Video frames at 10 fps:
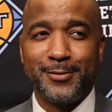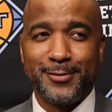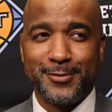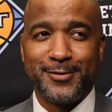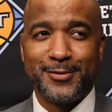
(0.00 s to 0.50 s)

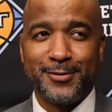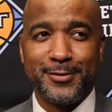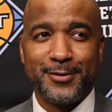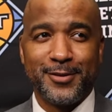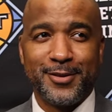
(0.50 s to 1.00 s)
Coach,
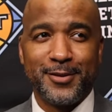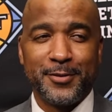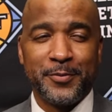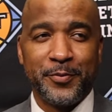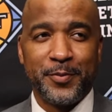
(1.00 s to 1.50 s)
at the
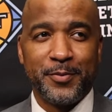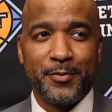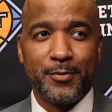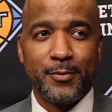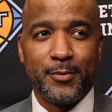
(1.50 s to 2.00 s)
park or the rec
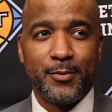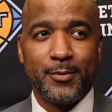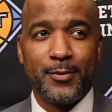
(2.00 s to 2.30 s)
center,